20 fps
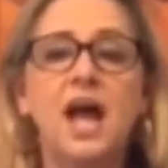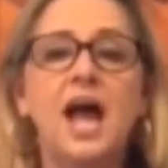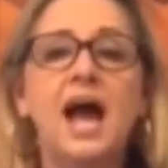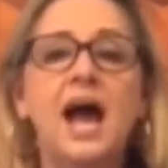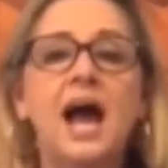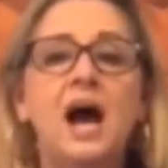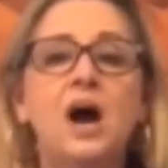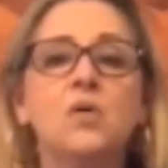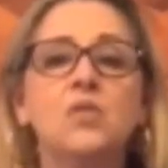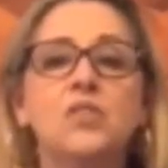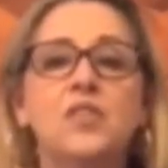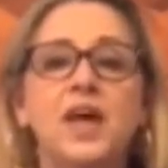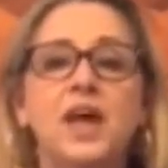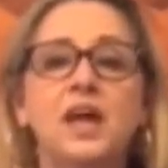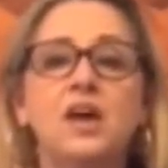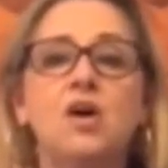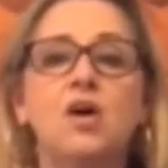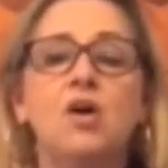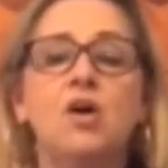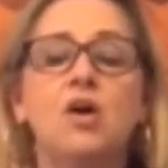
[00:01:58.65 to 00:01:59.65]
how
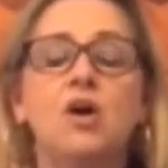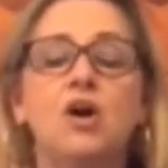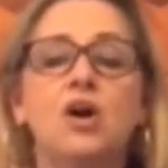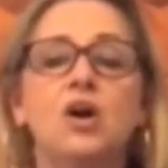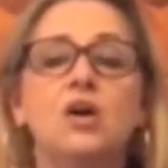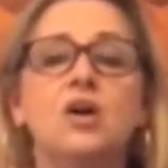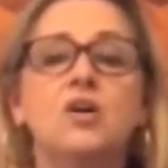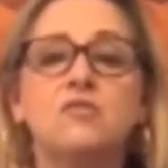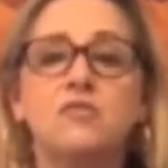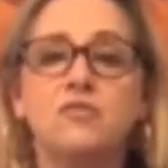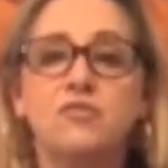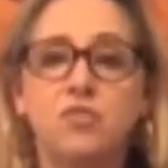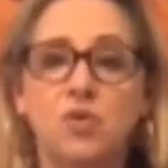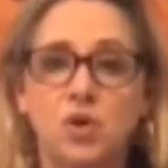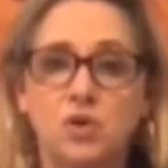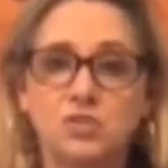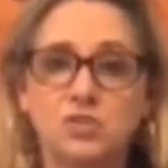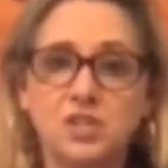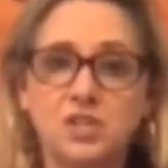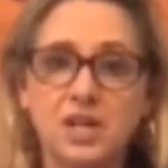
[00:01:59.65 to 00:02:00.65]
they are
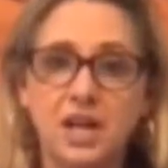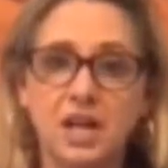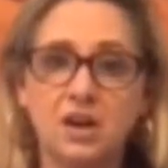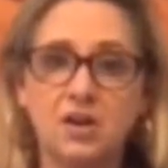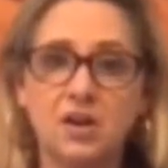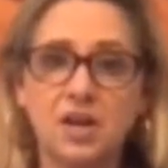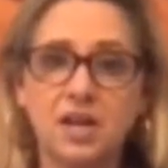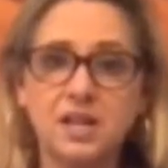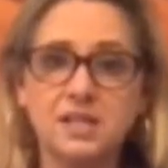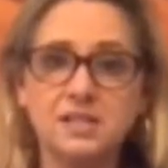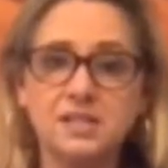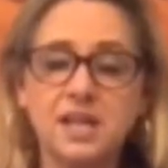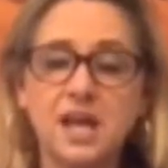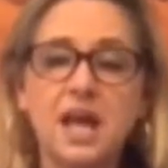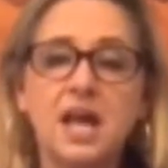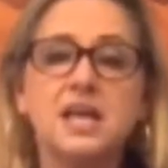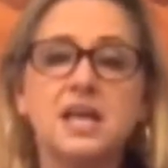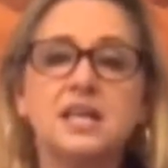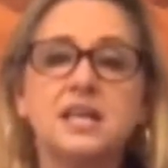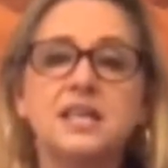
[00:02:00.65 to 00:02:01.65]
frozen areas,
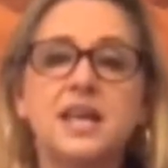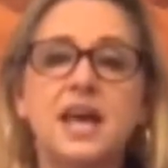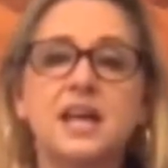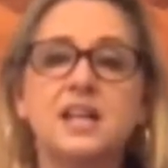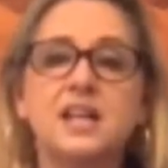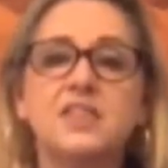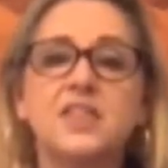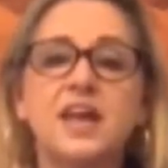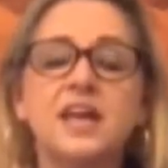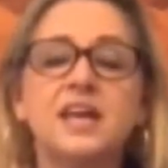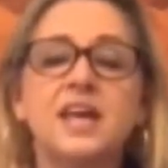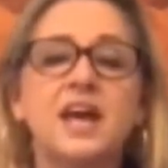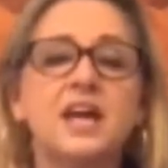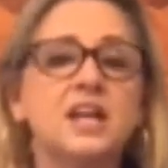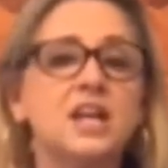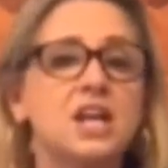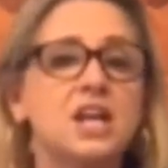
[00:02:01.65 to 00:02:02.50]
yet they get